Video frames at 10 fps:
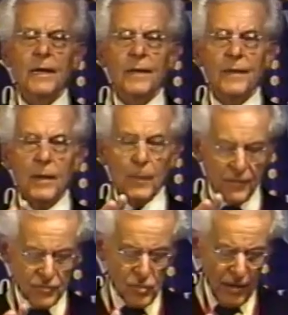They
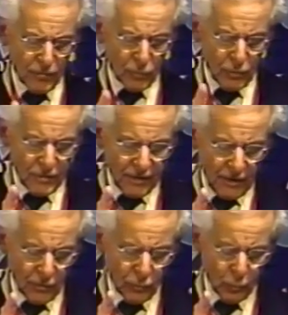must not
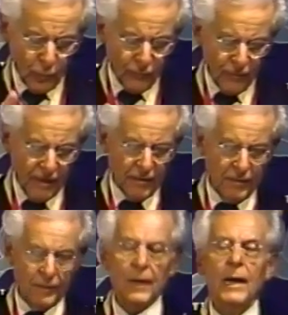continue to
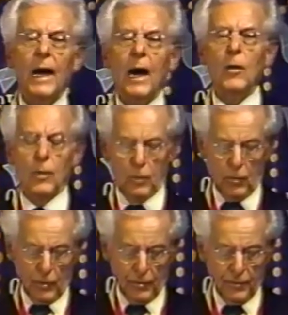offend our
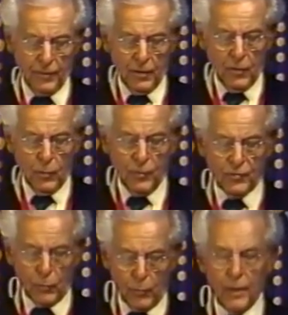Lord, who is
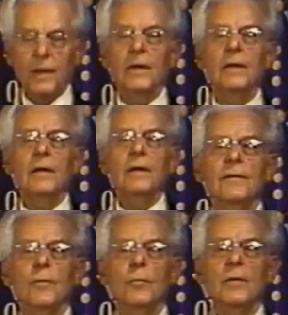already
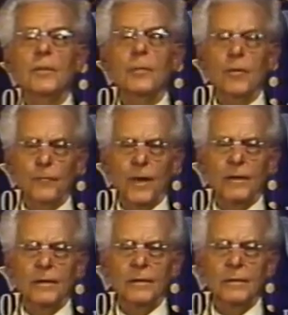so deeply
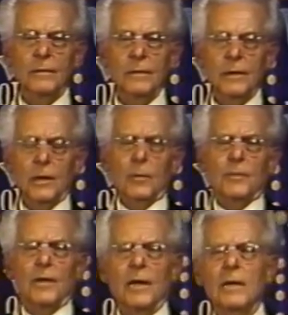offended." In other
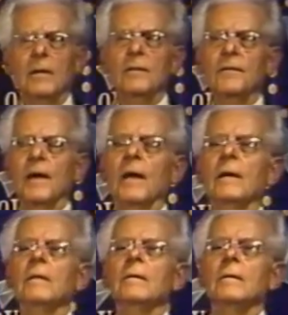words, Our Lady is
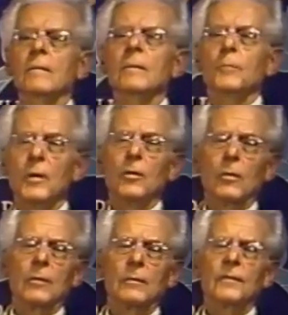saying, be
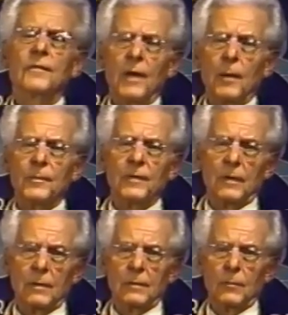good, stop
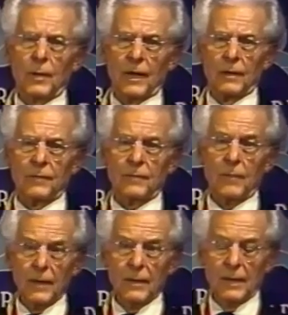sinning, what else,
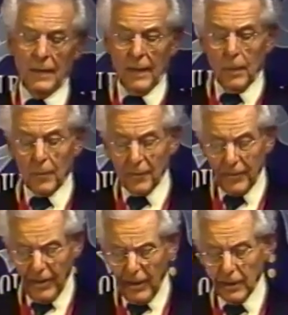right? But
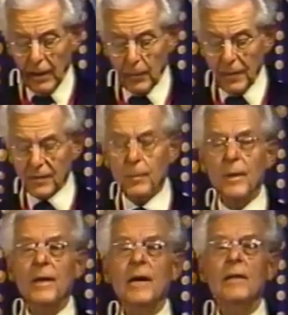then our Blessed
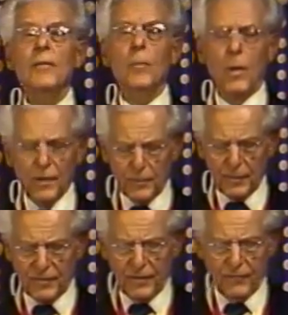Mother got even more
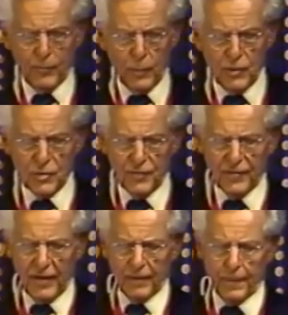specific when she
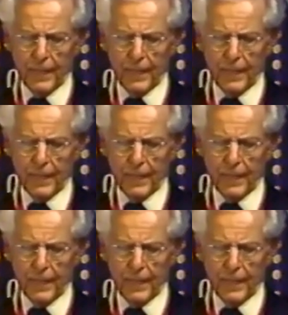said,